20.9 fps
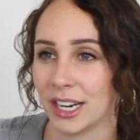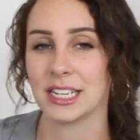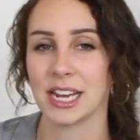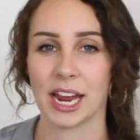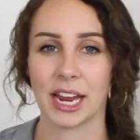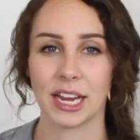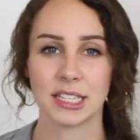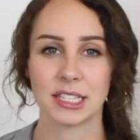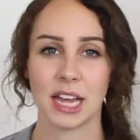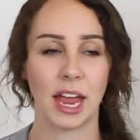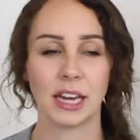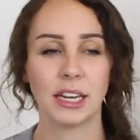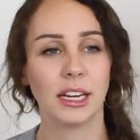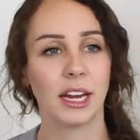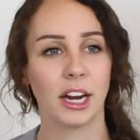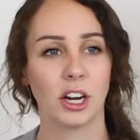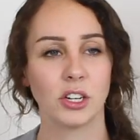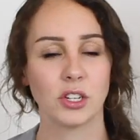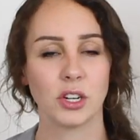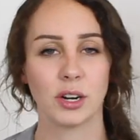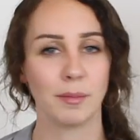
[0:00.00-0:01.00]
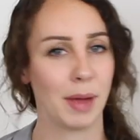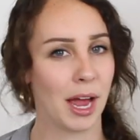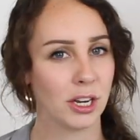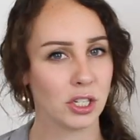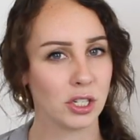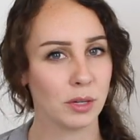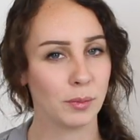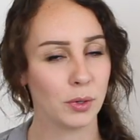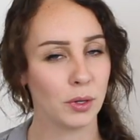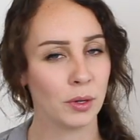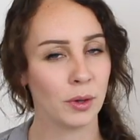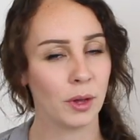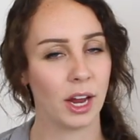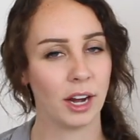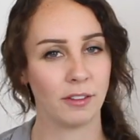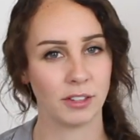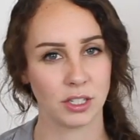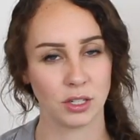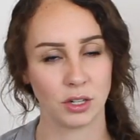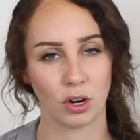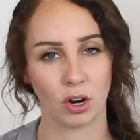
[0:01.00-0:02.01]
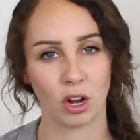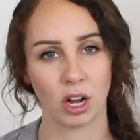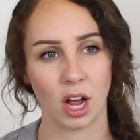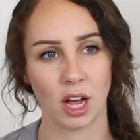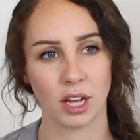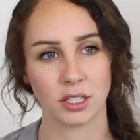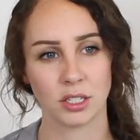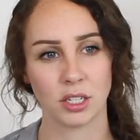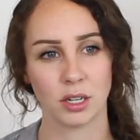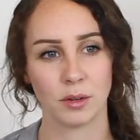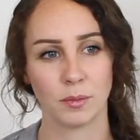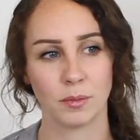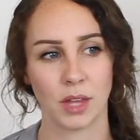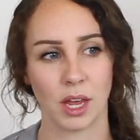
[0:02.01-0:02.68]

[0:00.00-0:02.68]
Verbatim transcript: takes any character imaginable, and if it's a girl costume,